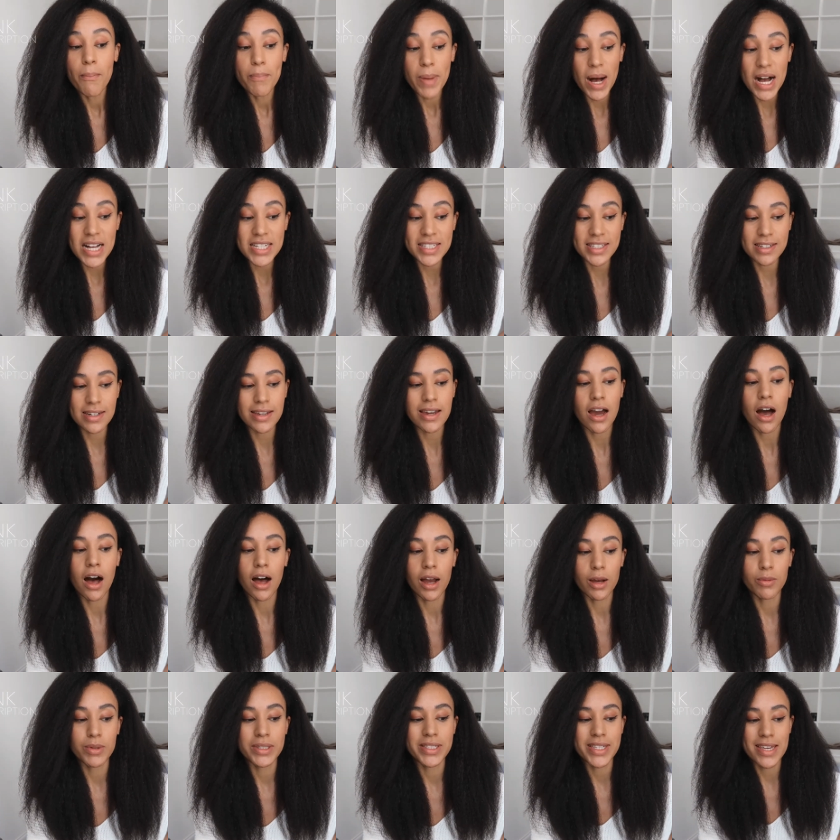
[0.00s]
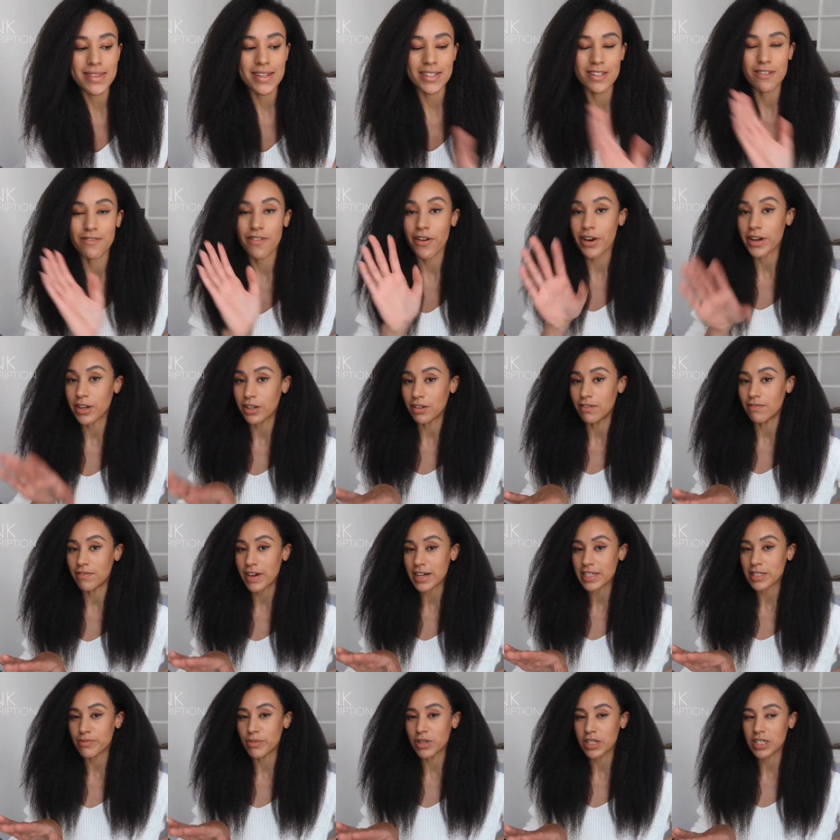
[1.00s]
Personally, I would say that's a very good
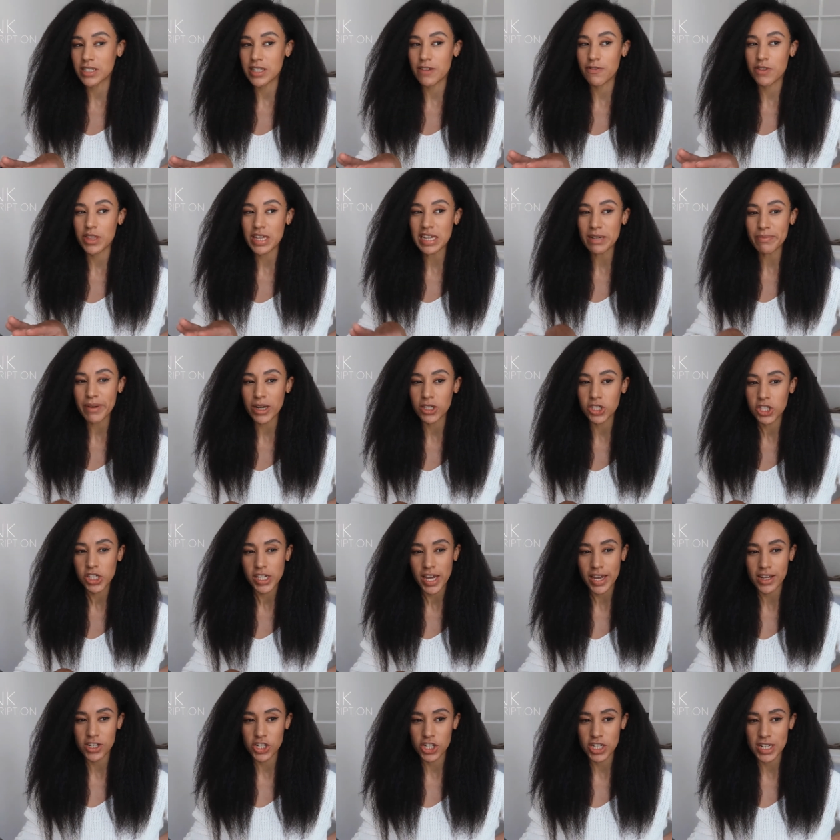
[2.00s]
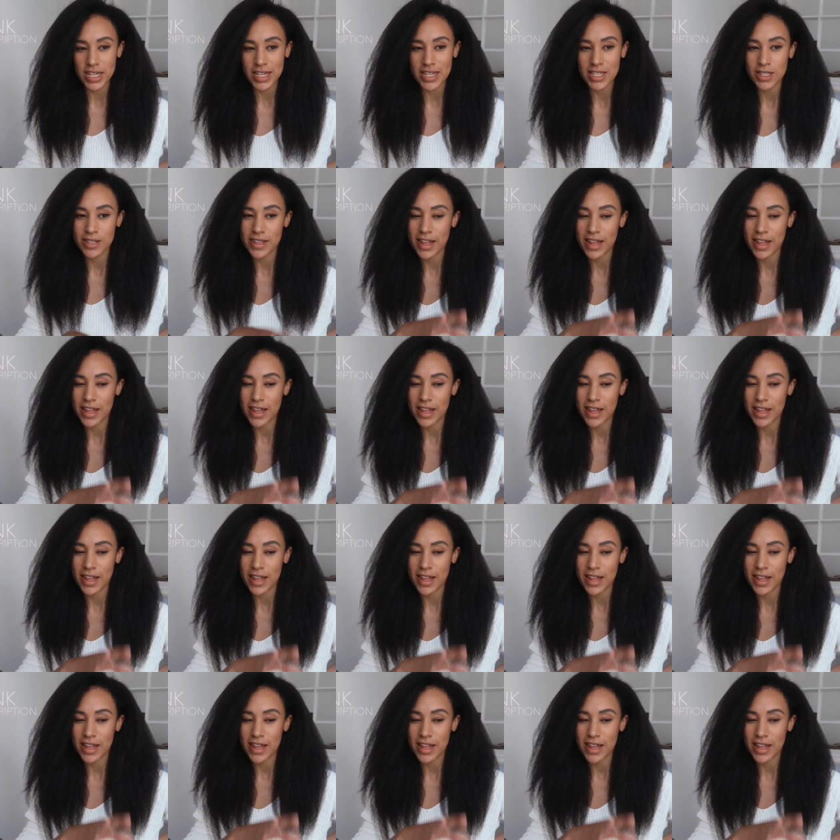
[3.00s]
investment because if you think about G H Ds,